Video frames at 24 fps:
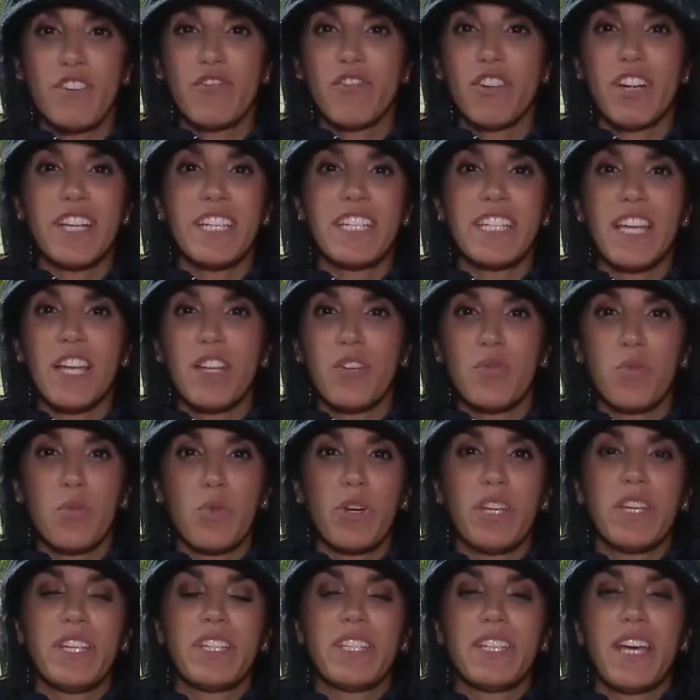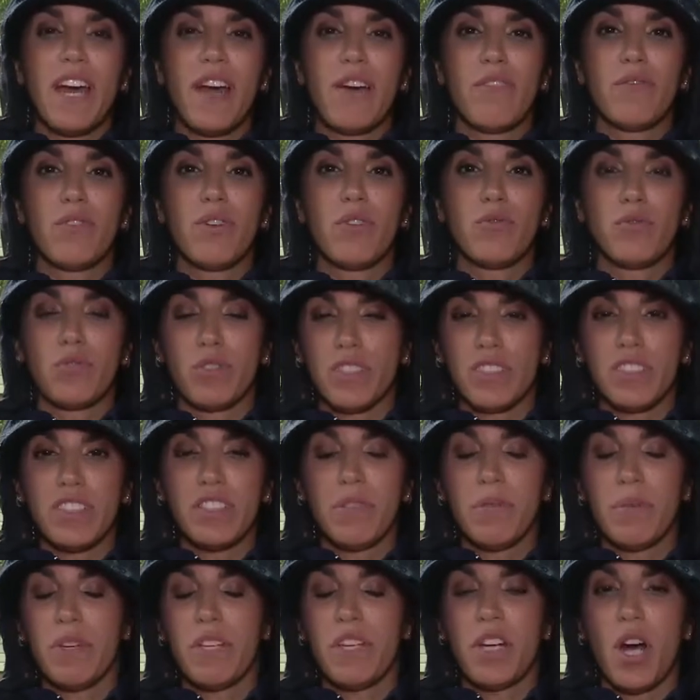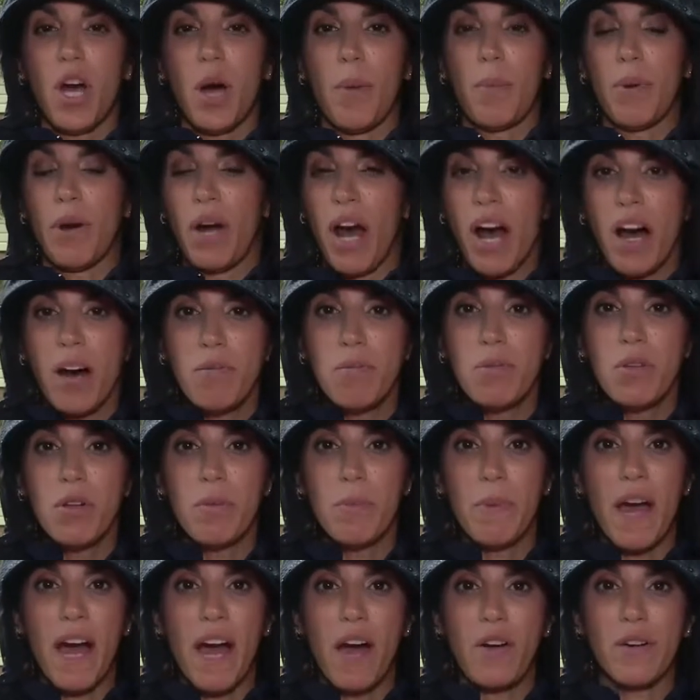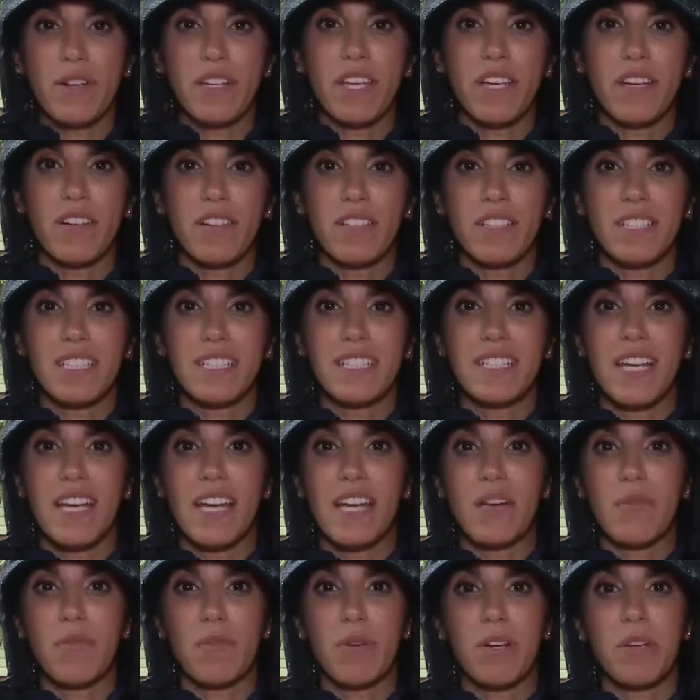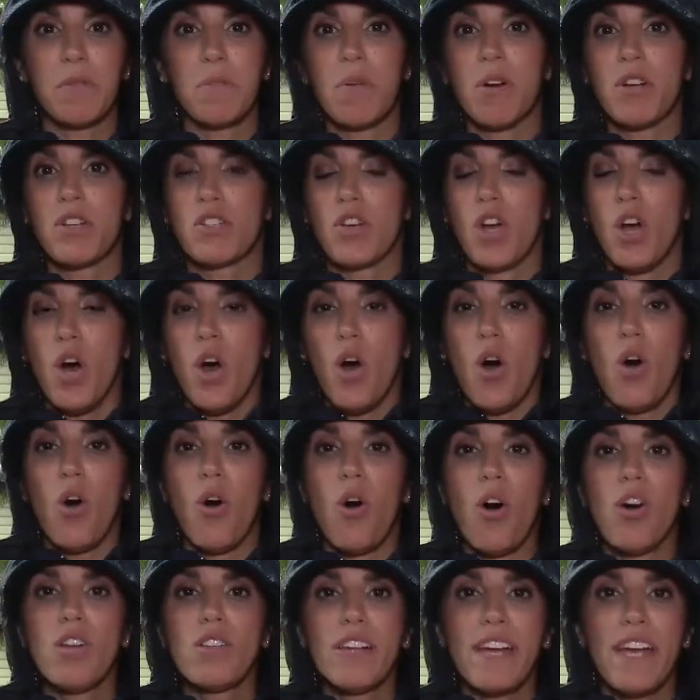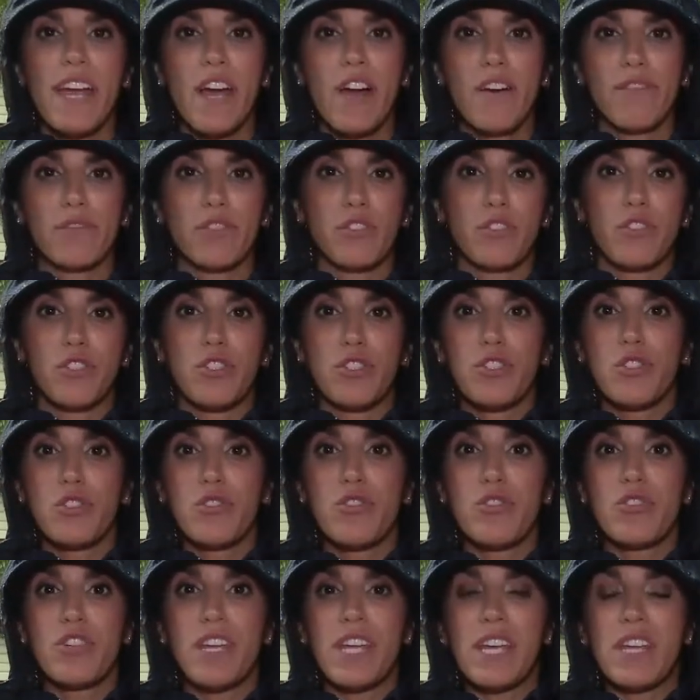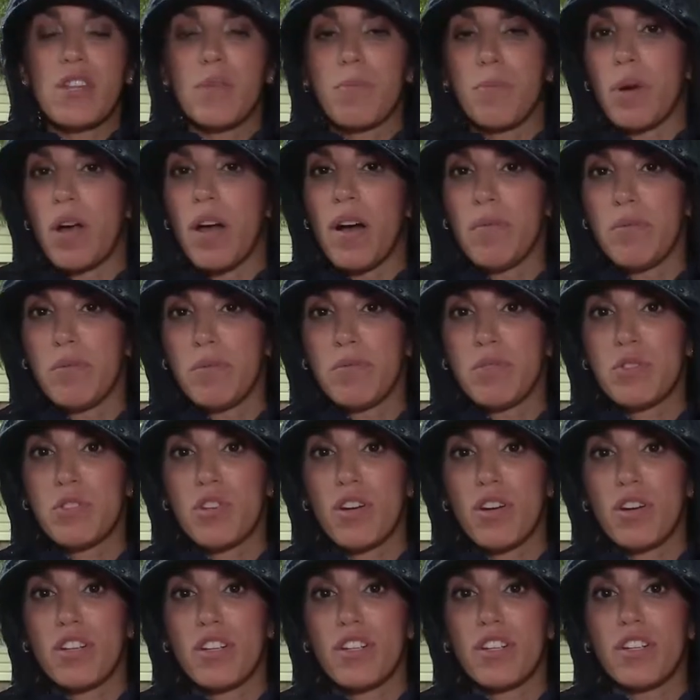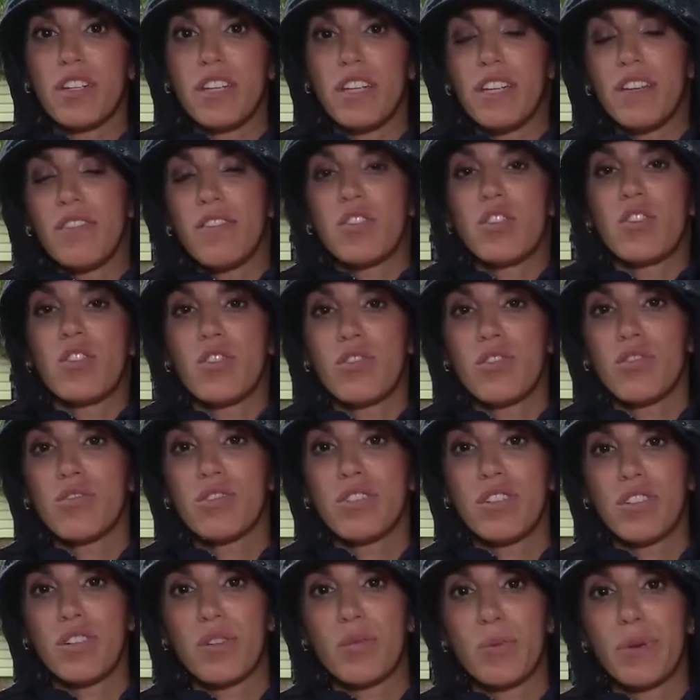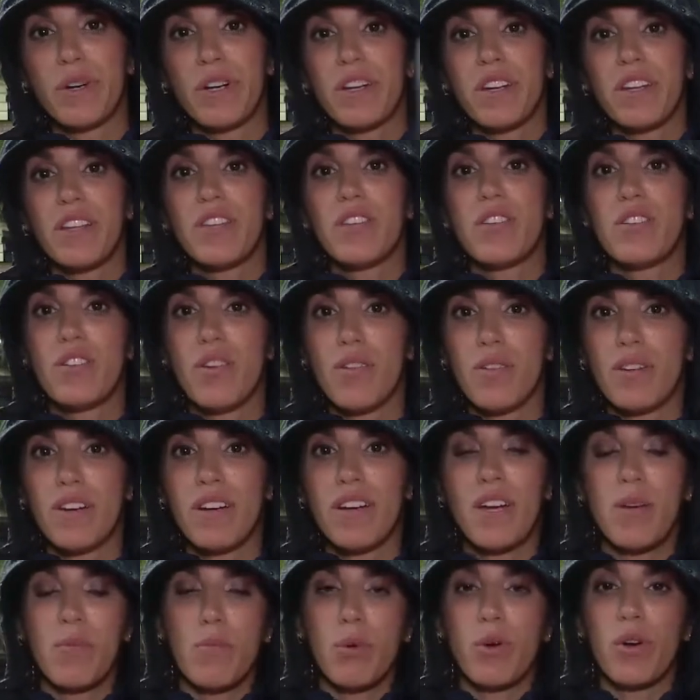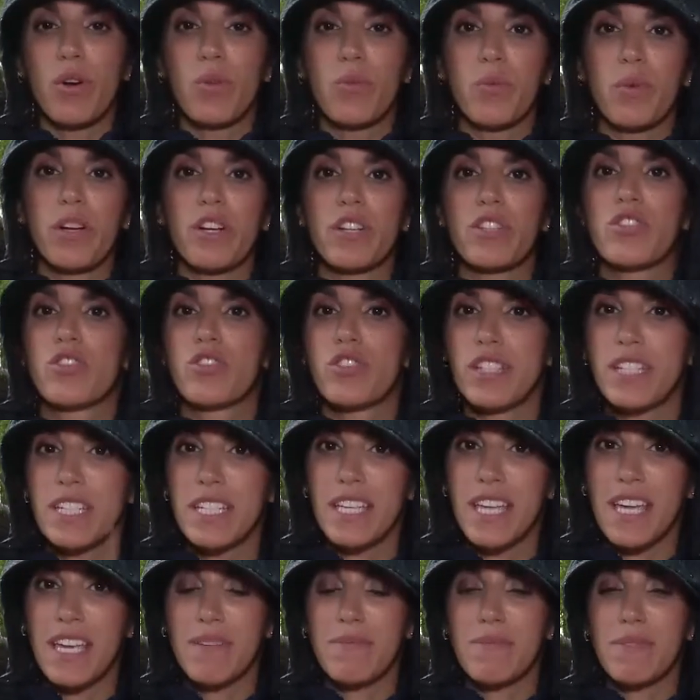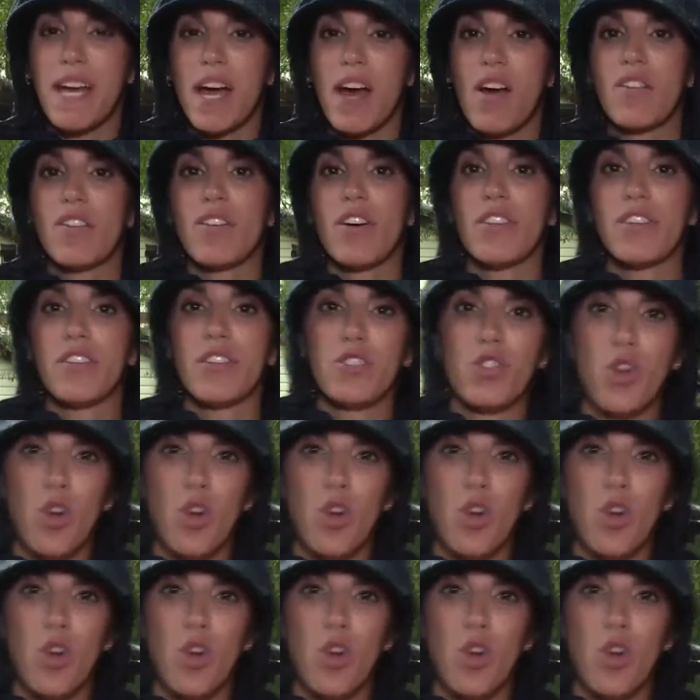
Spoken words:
rain and wind have really been a problem out here today, pretty much all afternoon. And the problem started even earlier. We're in the Noda neighborhood where a tree came down on this